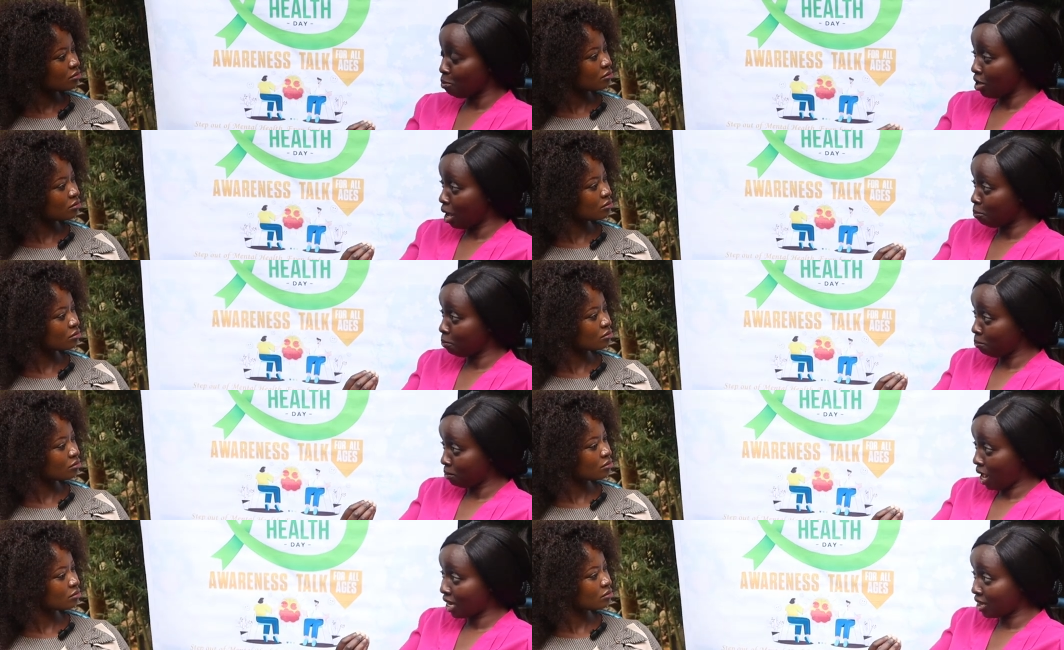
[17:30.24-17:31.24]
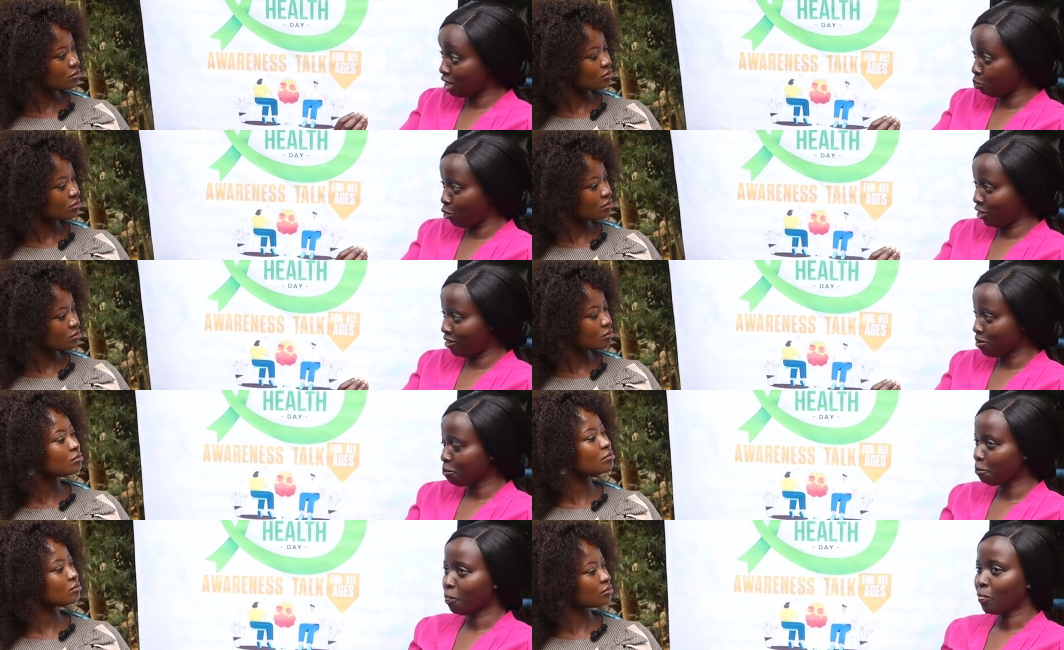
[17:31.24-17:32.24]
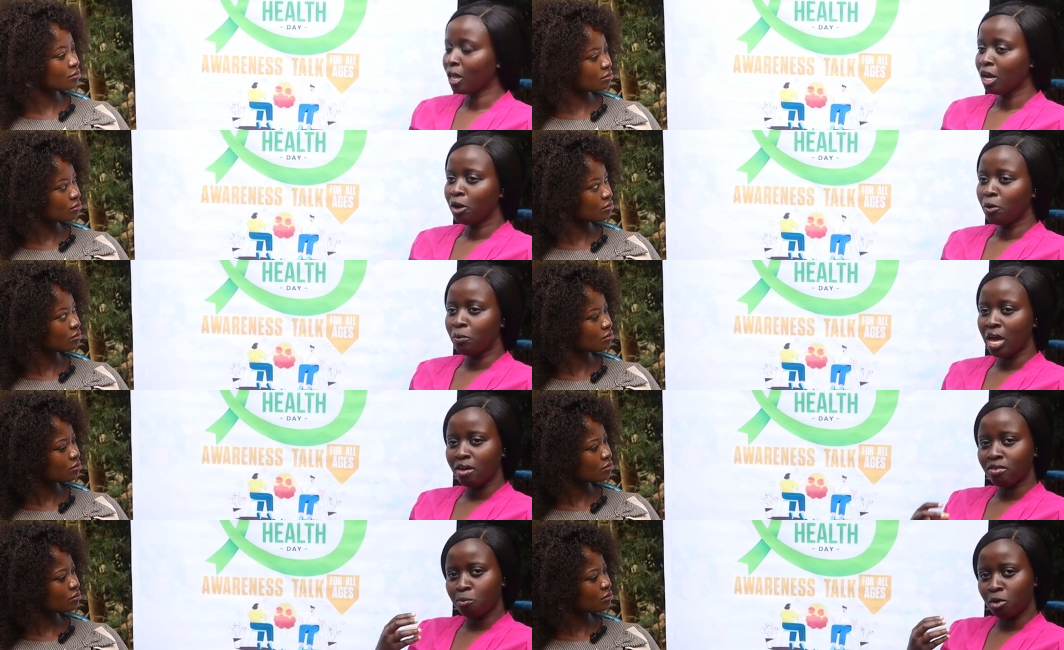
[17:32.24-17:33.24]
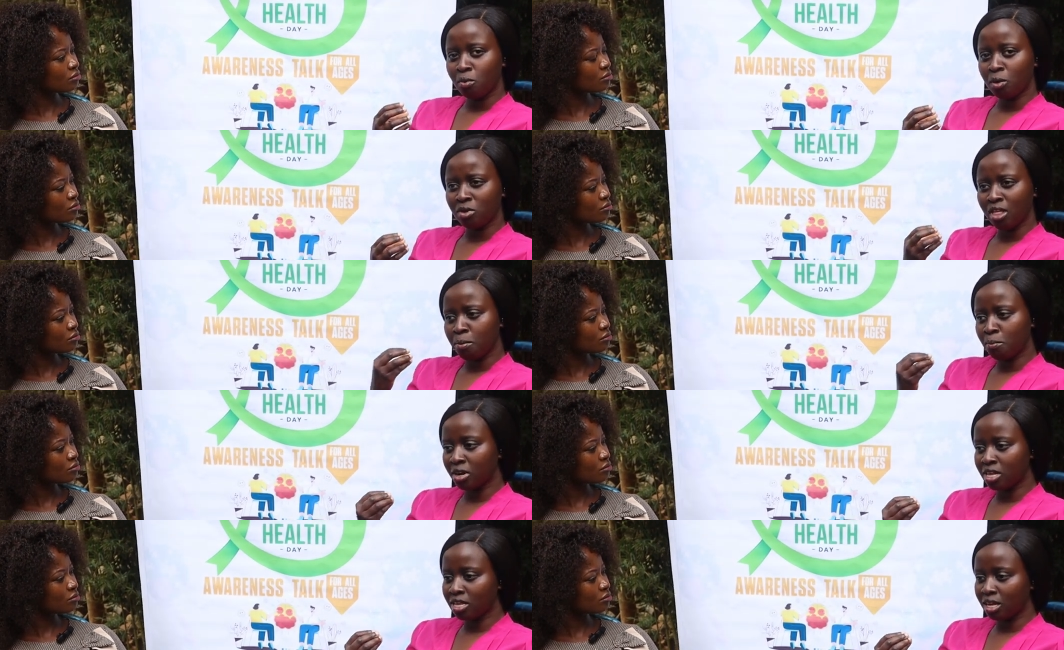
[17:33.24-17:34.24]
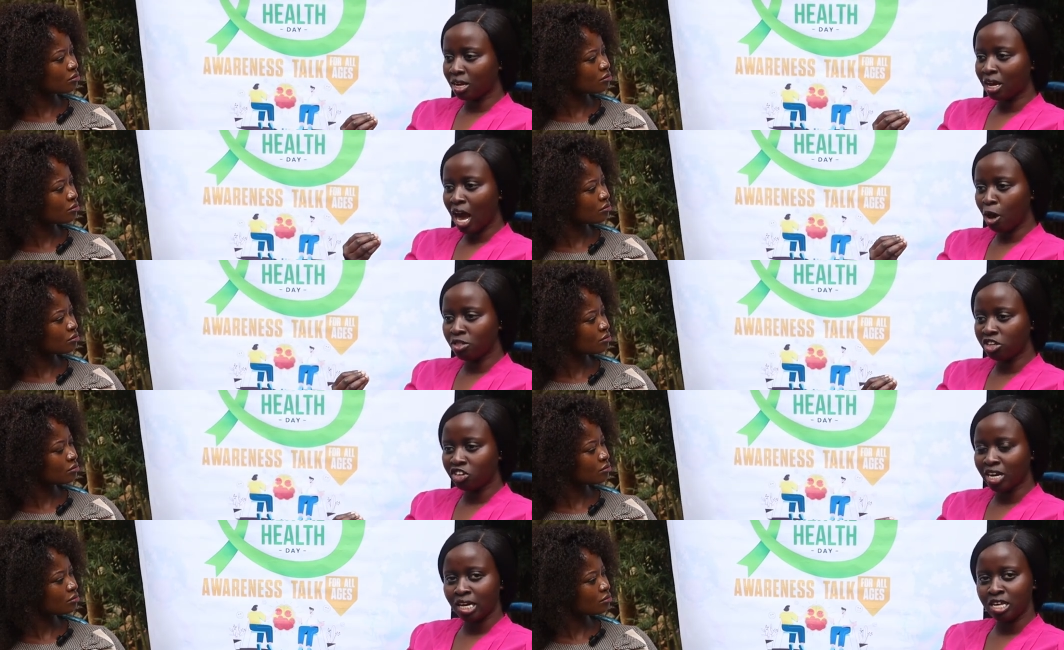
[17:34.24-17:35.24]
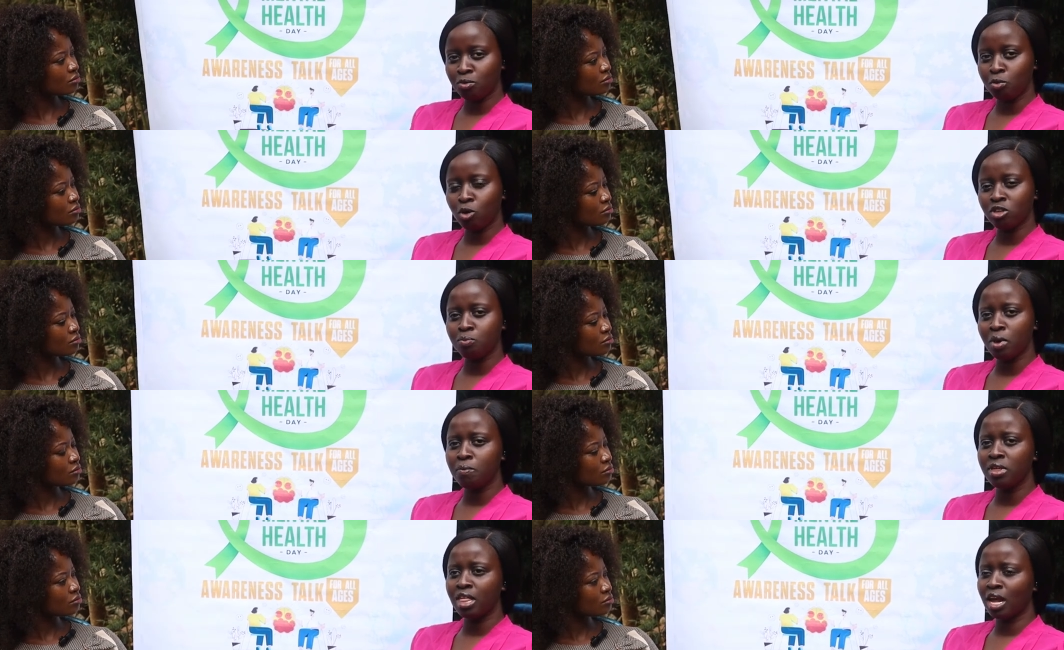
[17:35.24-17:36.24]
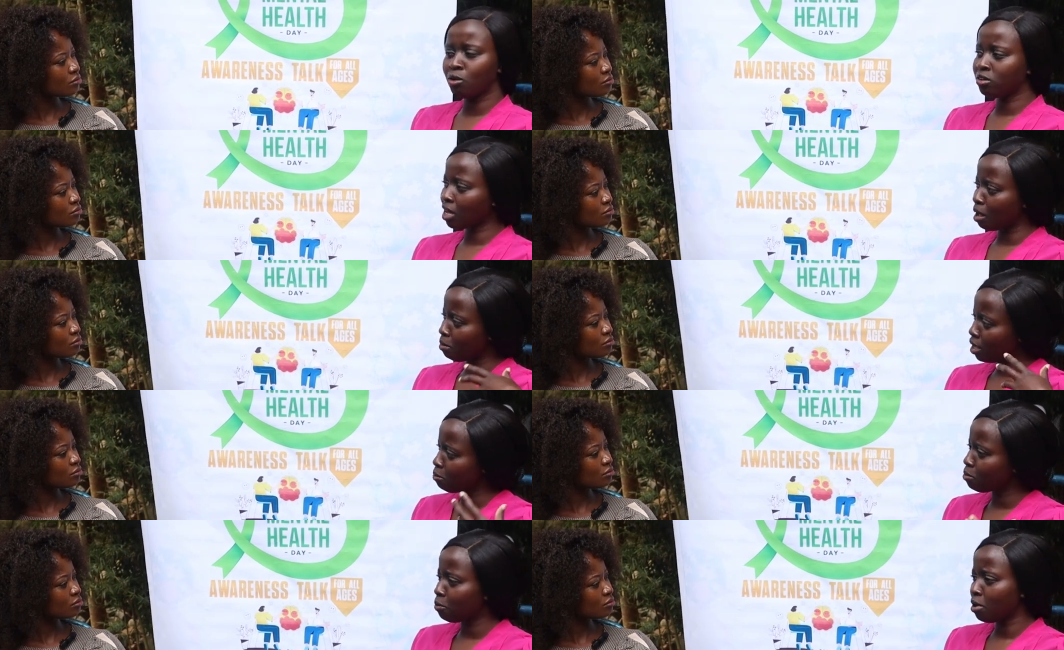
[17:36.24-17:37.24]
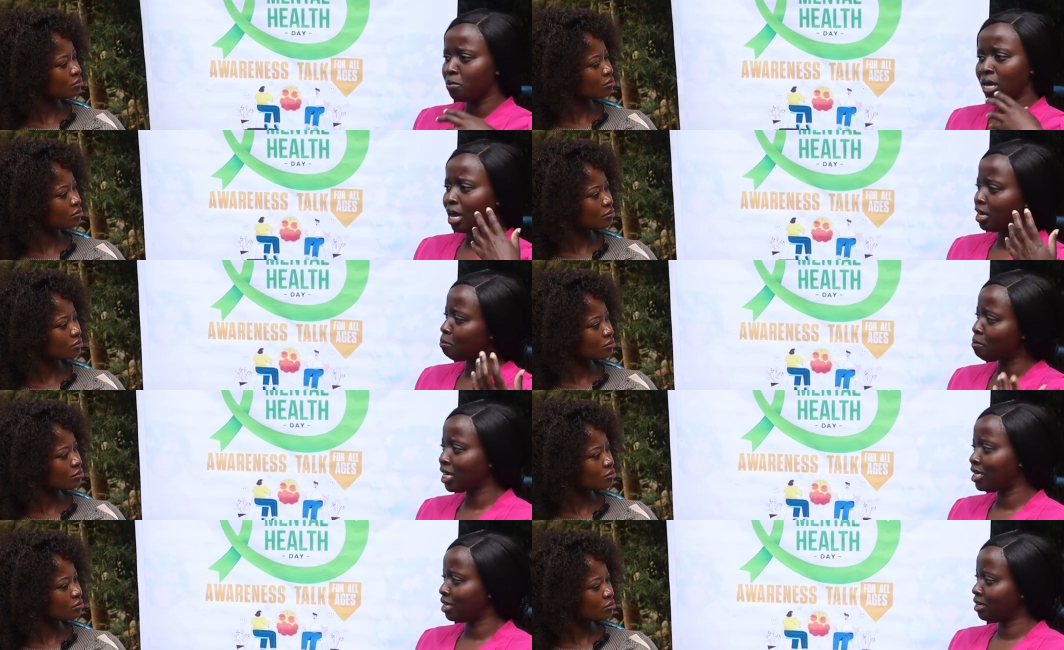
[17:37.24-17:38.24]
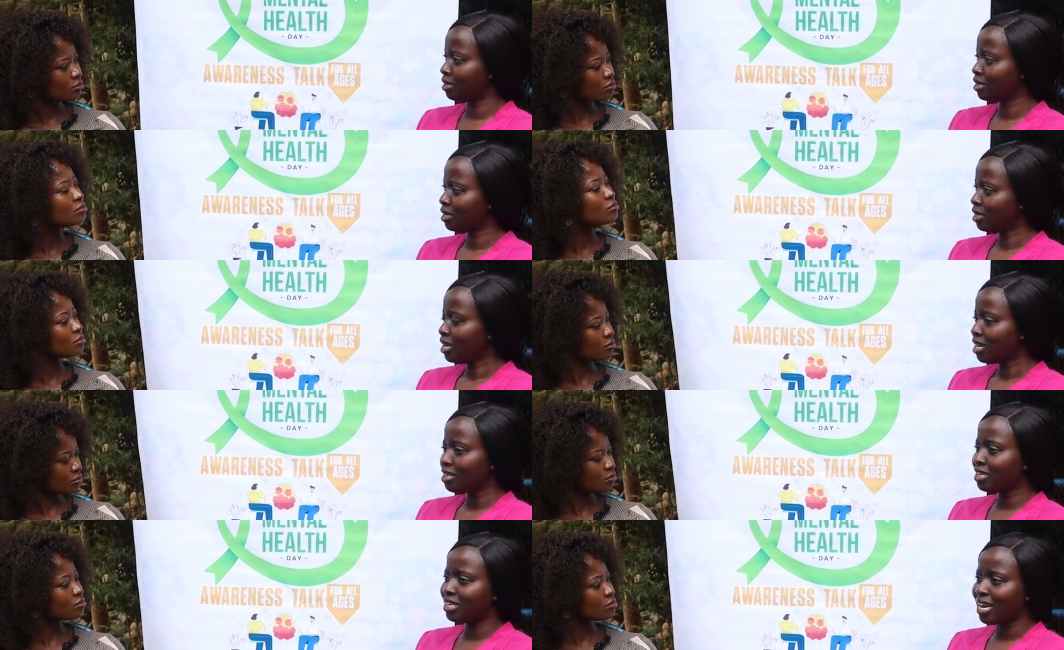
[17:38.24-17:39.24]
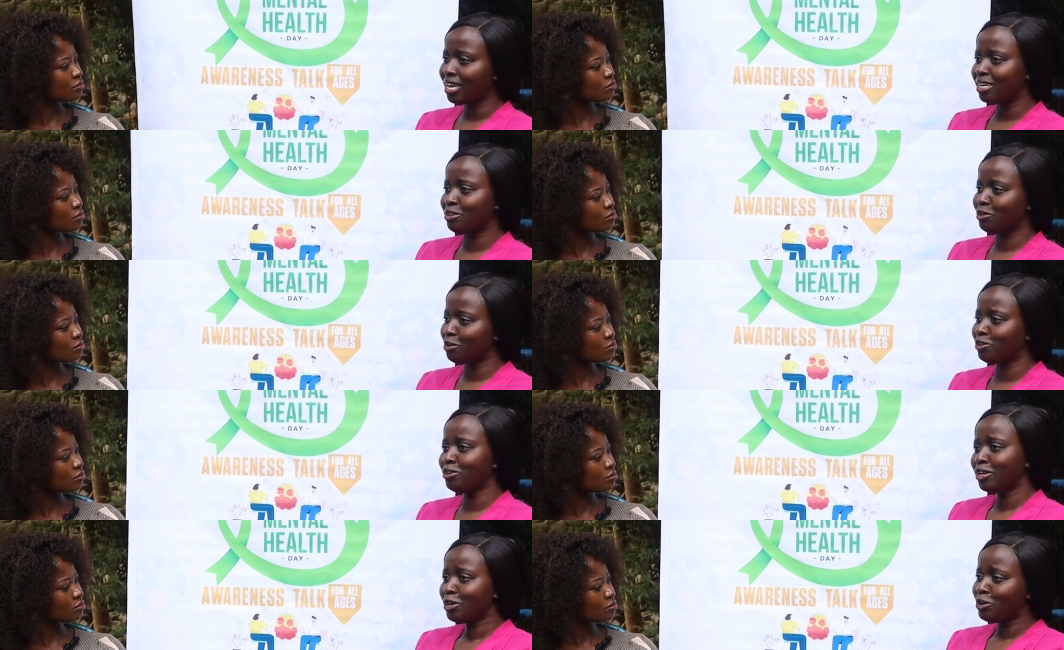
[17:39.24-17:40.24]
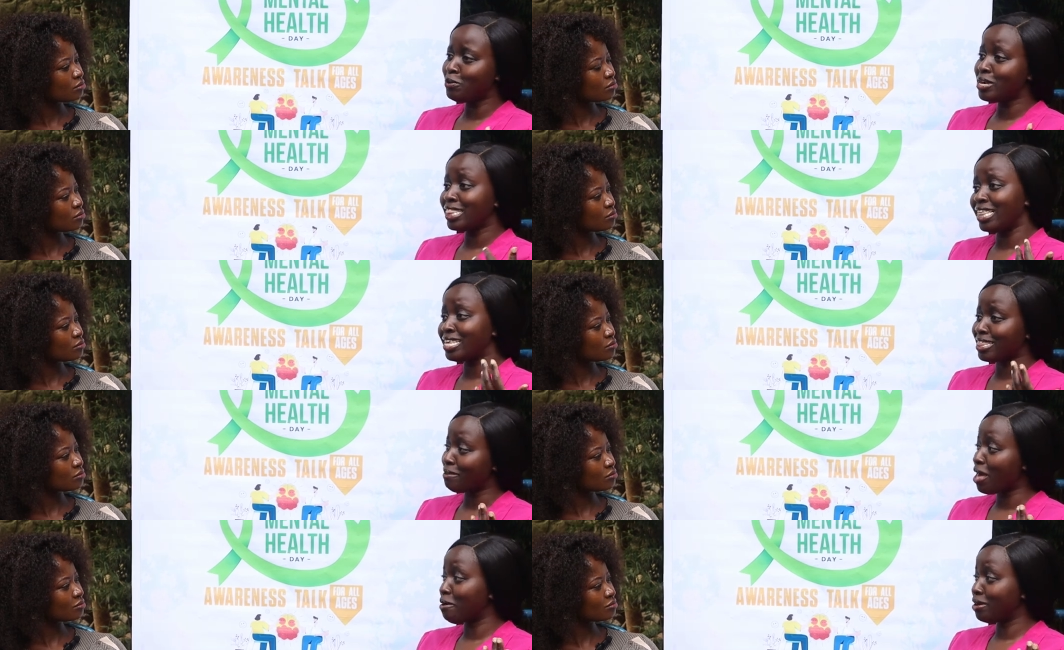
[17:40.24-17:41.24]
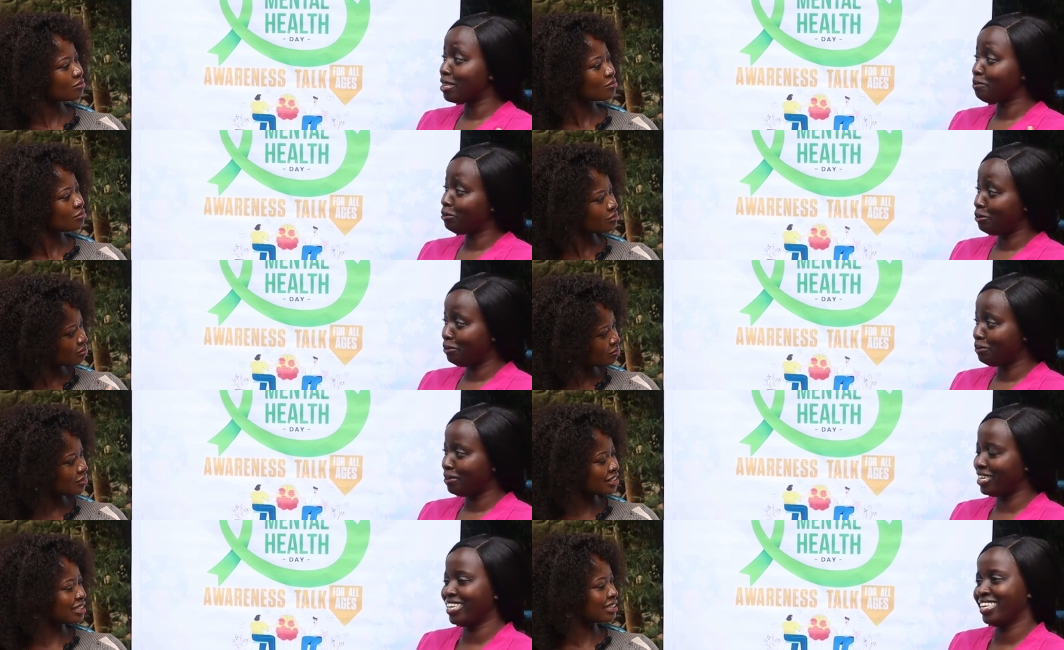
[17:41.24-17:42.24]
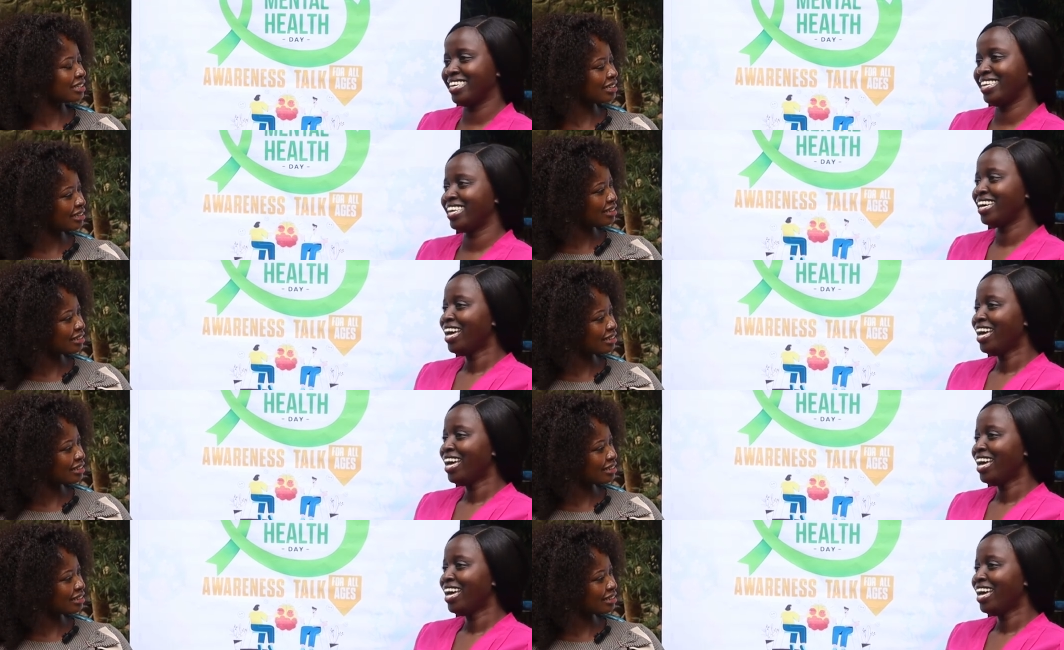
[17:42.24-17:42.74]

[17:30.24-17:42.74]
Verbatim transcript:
Speaker 1: coming up at that point. Mm. We have a problem with embracing how this child is because maybe they are not coming up the way we had imagined. This child is not doing things the way I want them to do. Yeah.